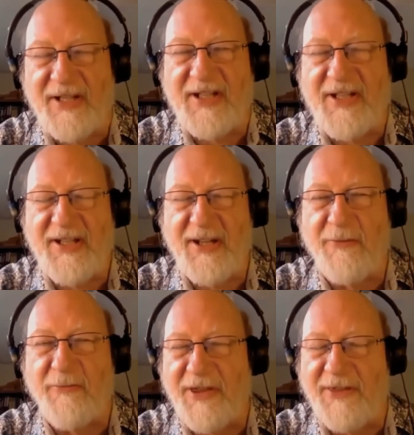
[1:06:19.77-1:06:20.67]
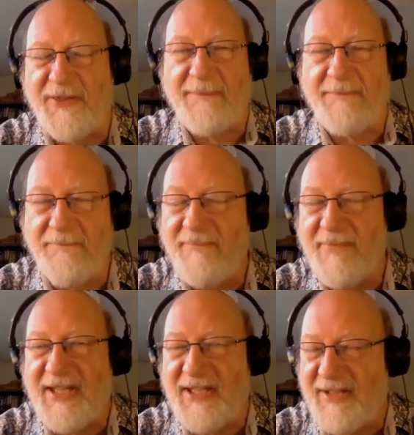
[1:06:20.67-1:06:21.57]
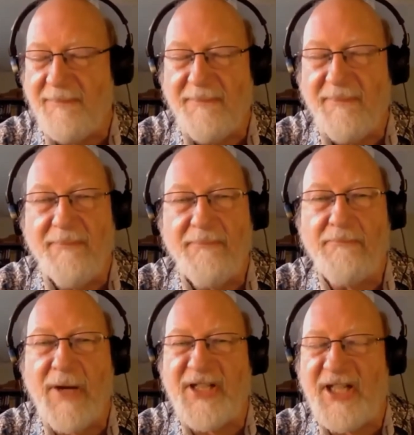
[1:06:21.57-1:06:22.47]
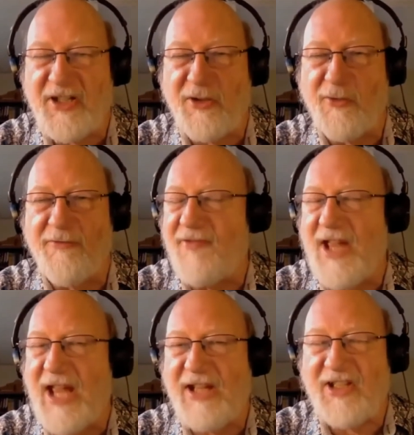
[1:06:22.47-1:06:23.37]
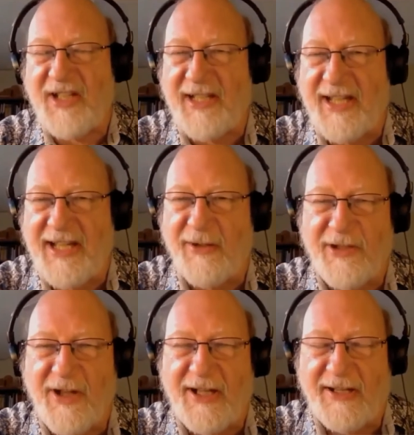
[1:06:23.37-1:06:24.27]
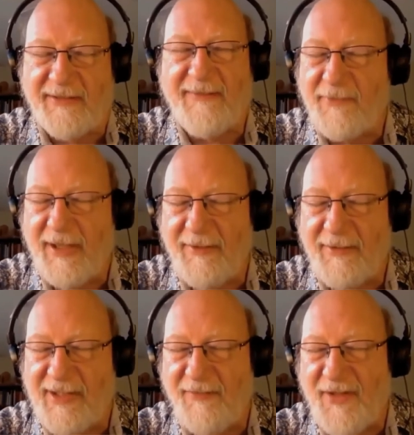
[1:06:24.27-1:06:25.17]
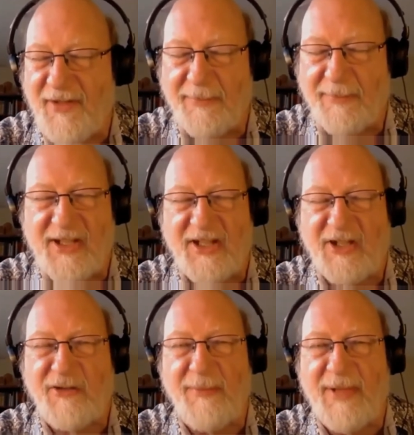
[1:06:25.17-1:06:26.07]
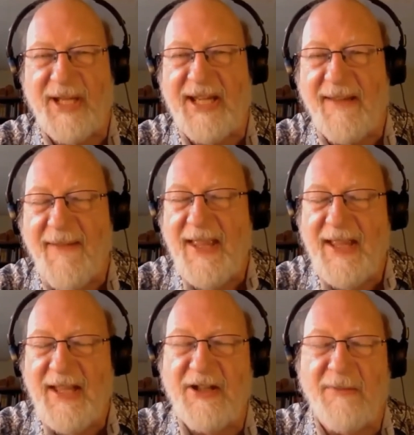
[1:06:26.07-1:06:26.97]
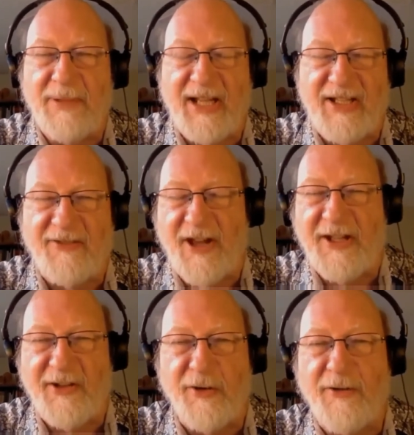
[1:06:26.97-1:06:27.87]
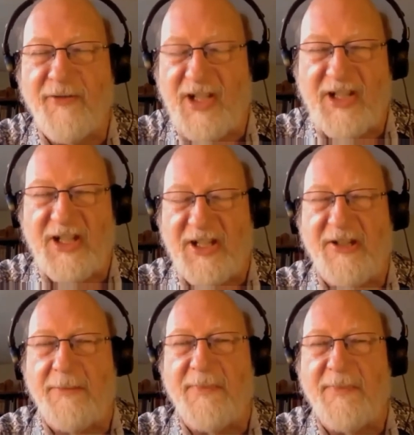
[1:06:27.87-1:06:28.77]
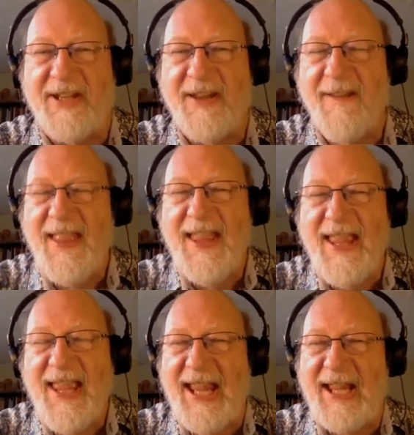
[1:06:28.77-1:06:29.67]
With these monkeys who have accidentally or not developed these extremely complexified nervous systems, and